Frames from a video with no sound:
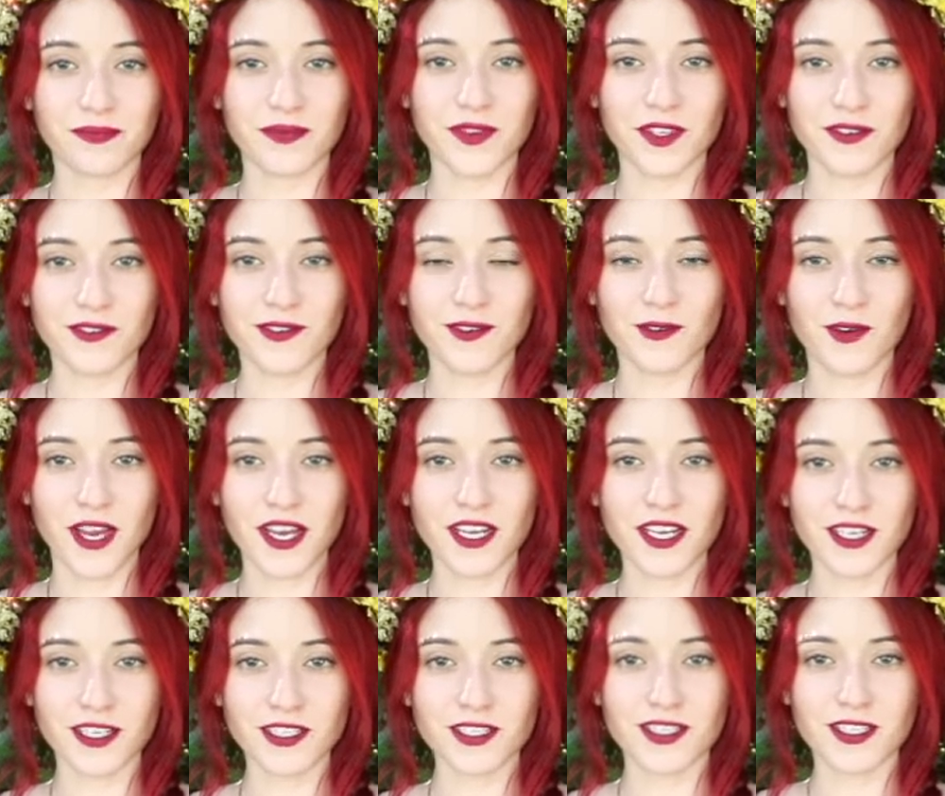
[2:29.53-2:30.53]
if you like
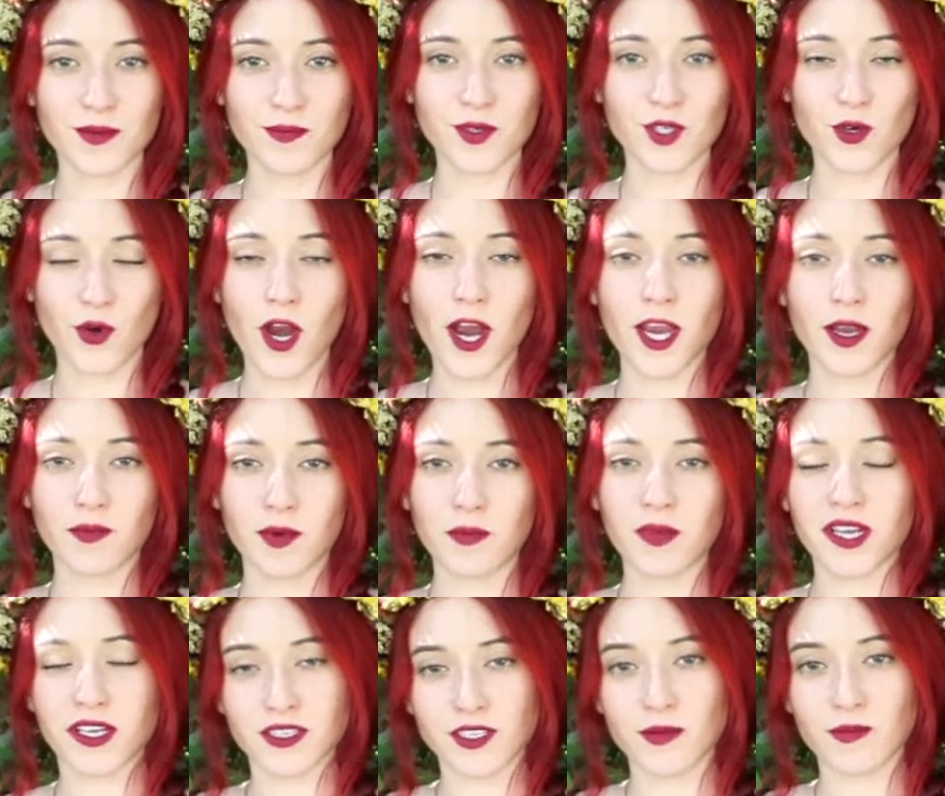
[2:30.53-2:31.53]
it subscribe
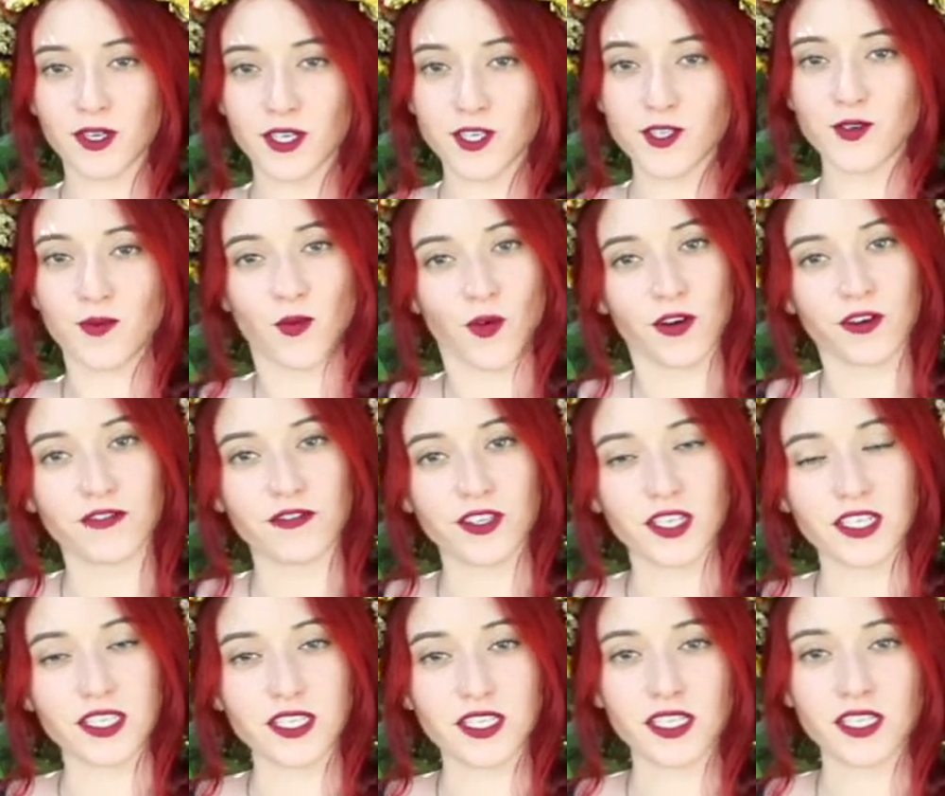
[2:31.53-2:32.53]
because I'm gonna do more of
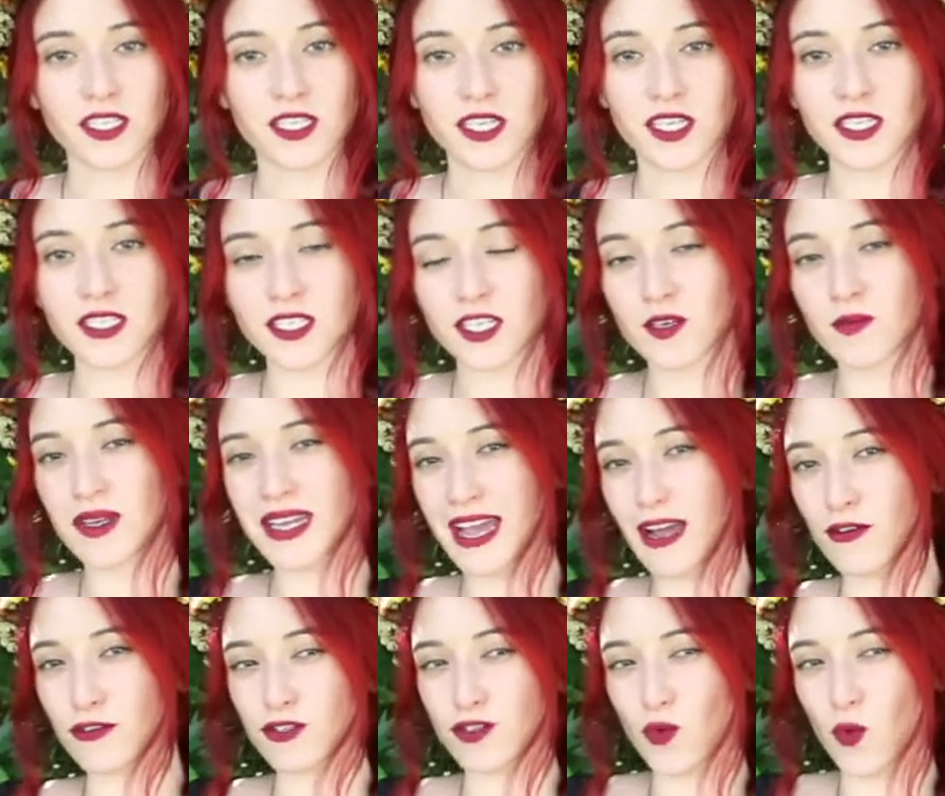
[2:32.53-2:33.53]
these and it's gonna be
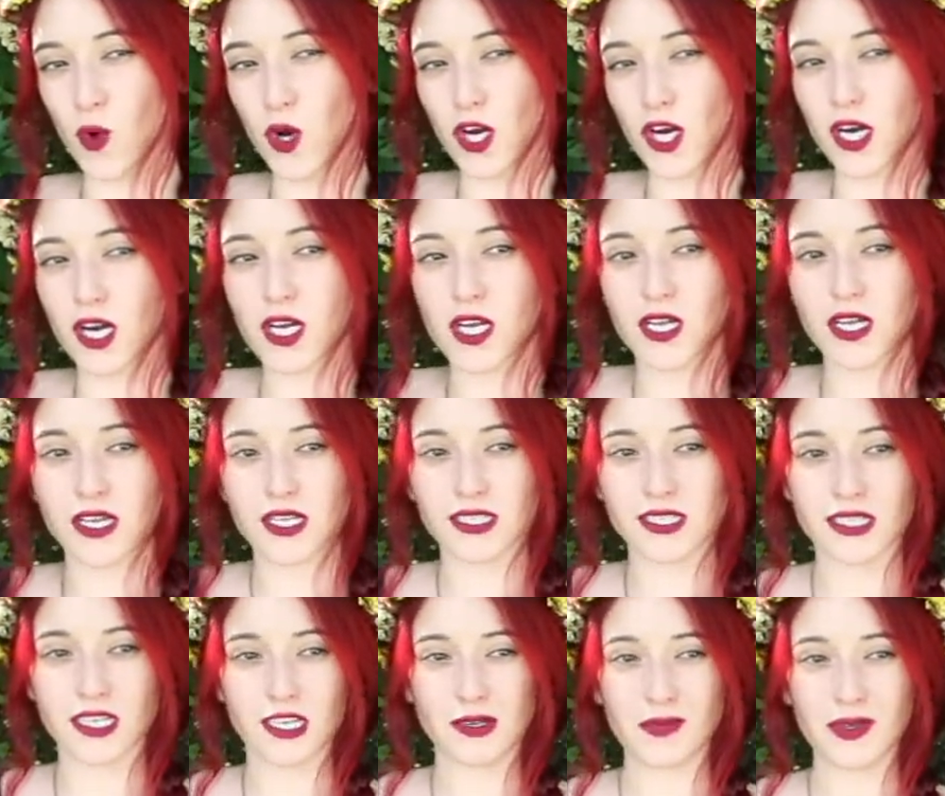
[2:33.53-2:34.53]
outdoor
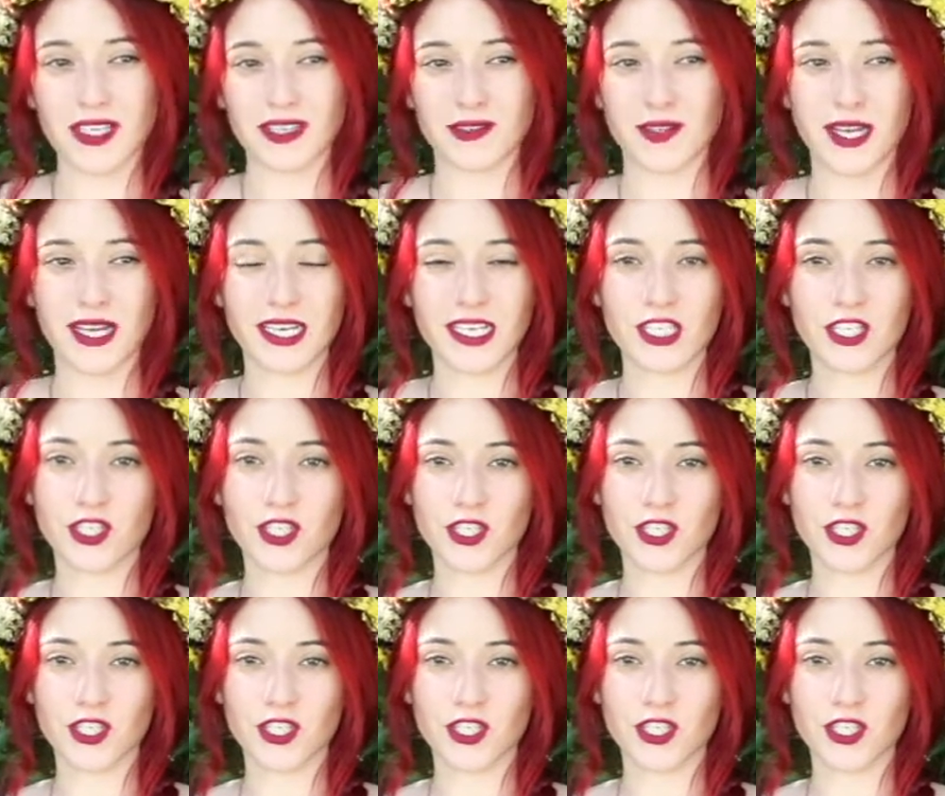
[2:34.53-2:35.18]
it's gonna be like